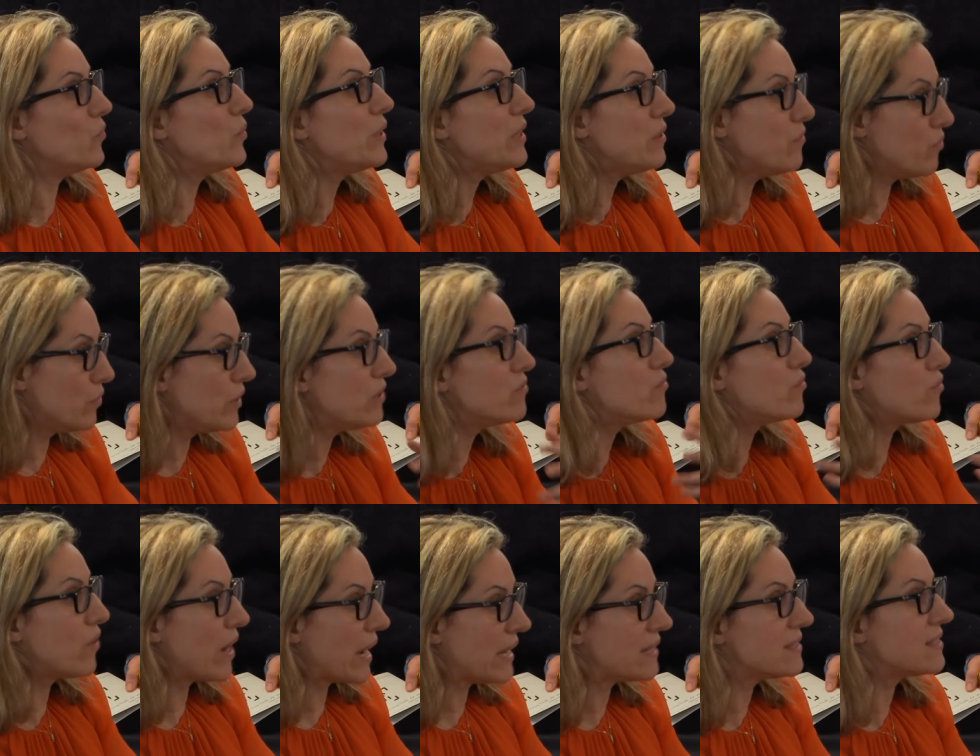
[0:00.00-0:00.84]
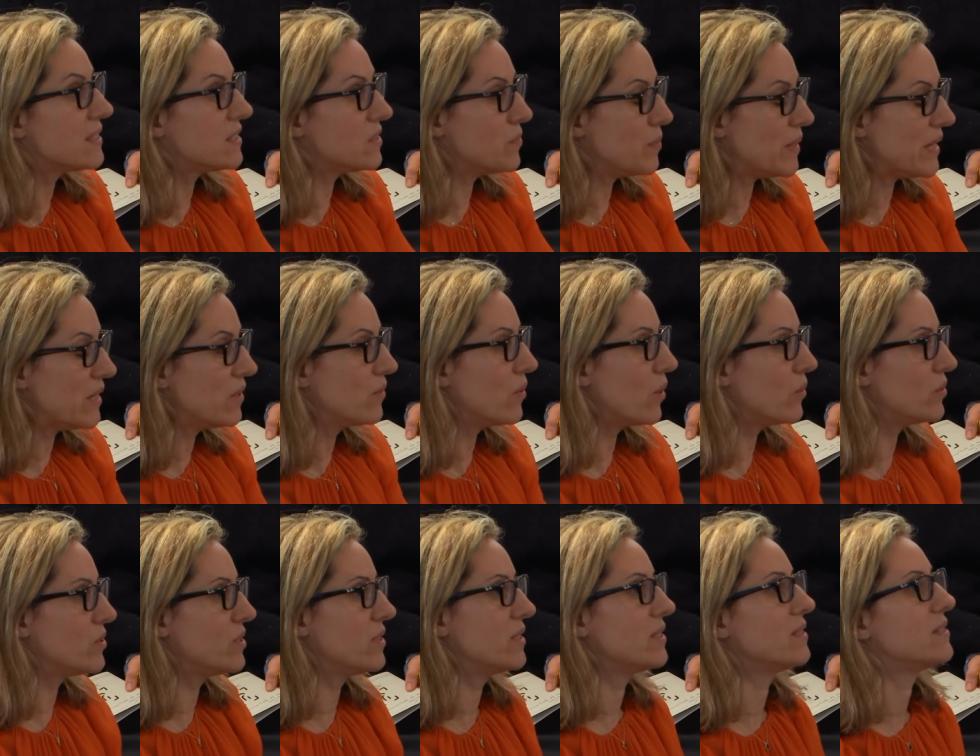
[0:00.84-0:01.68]
we've raised as being
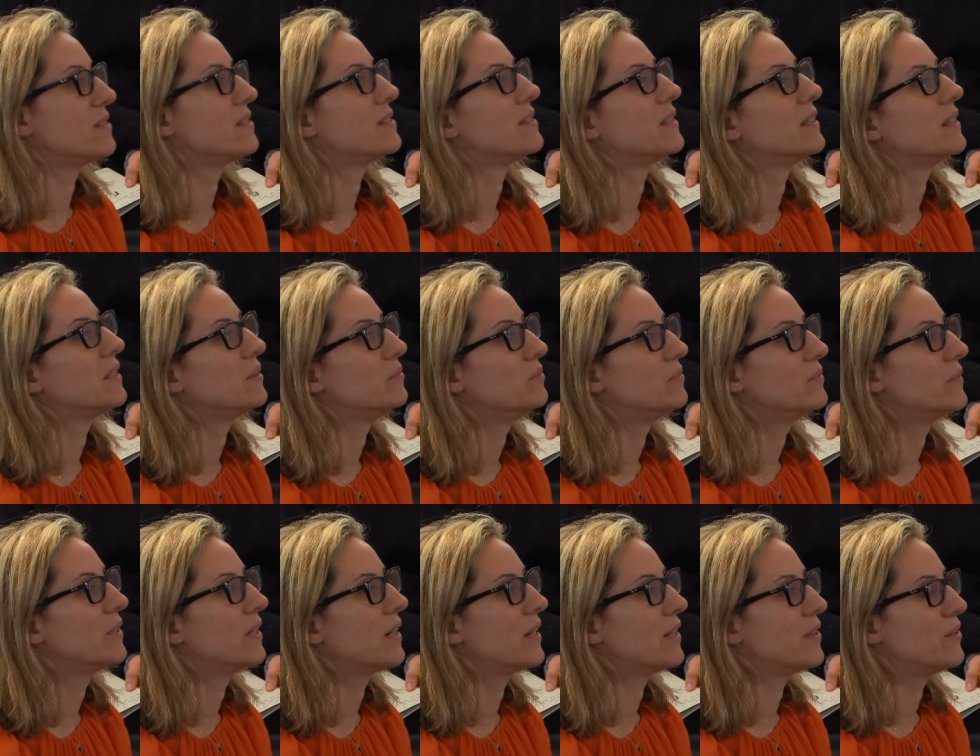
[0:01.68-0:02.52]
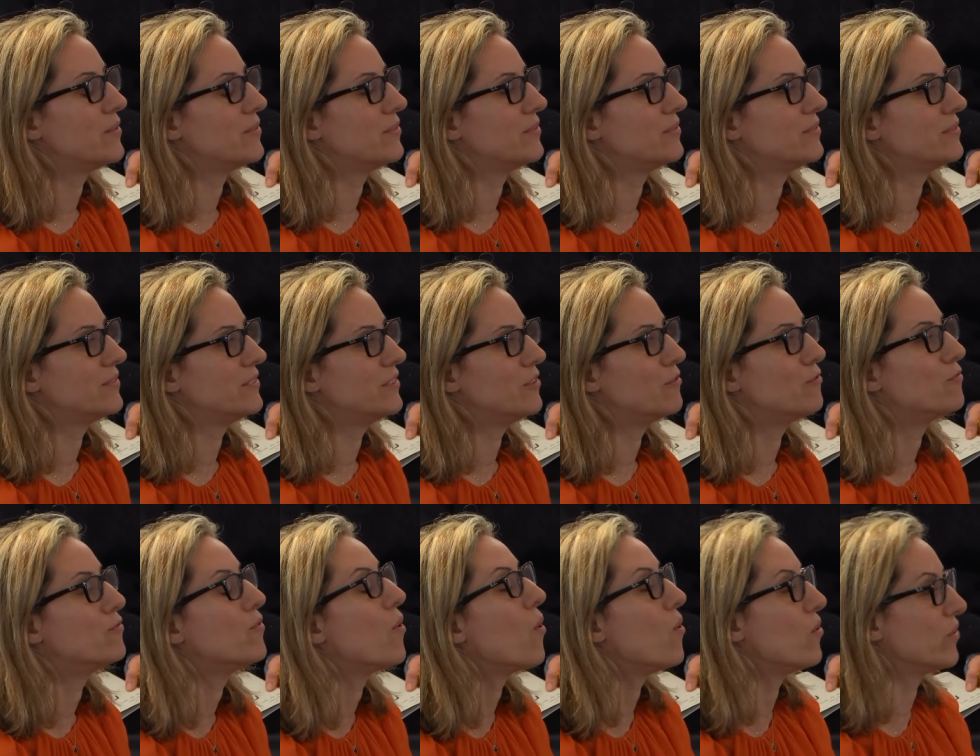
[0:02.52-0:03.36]
quoted as kind of